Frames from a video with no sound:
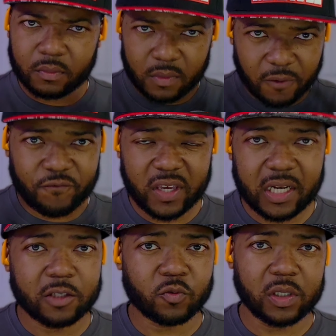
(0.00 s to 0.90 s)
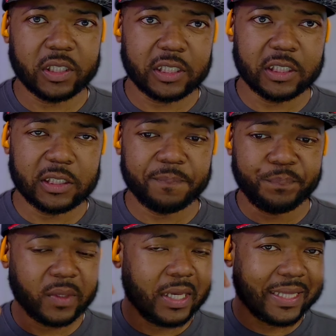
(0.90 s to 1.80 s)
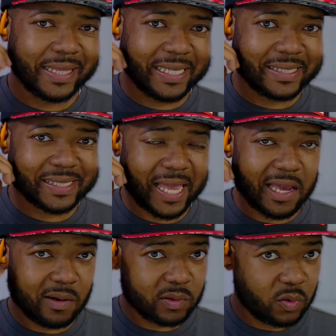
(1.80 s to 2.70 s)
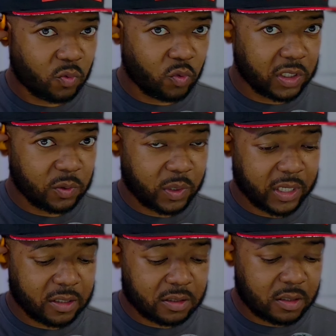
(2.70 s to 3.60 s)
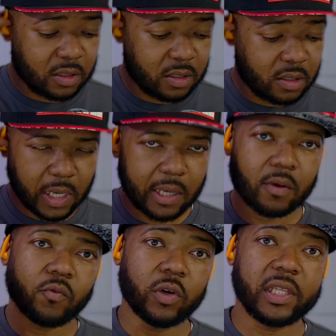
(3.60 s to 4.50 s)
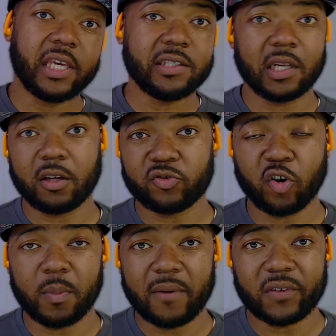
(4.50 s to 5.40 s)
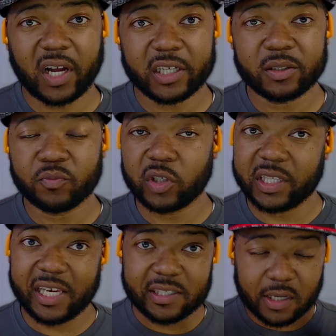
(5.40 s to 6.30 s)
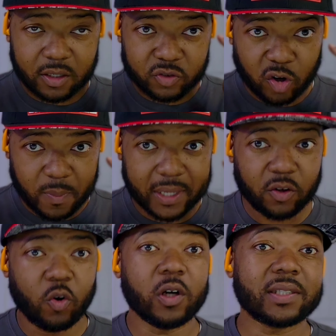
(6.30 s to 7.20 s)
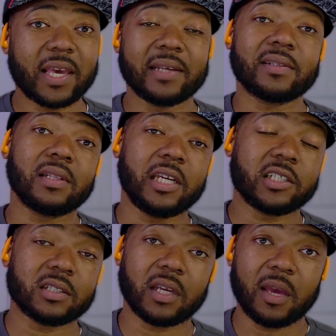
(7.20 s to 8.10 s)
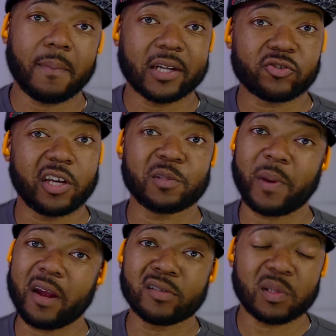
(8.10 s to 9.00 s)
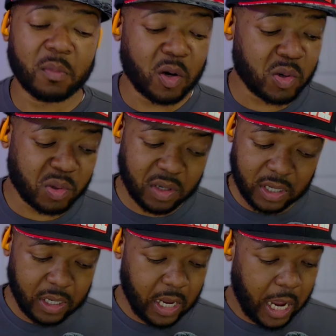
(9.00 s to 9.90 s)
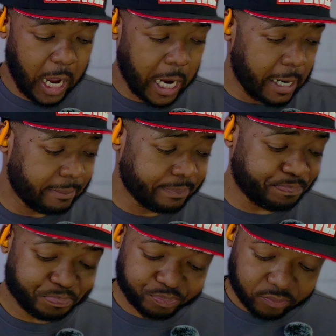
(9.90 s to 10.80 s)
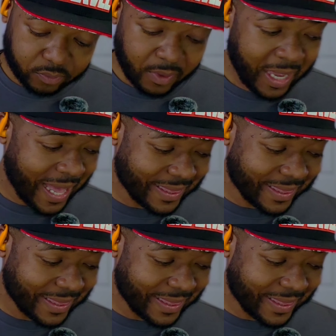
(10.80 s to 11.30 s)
the fit is really good. They sound really well. Okay, really easy to control my volume, really easy to control my noise cancellation and my transparency mode. I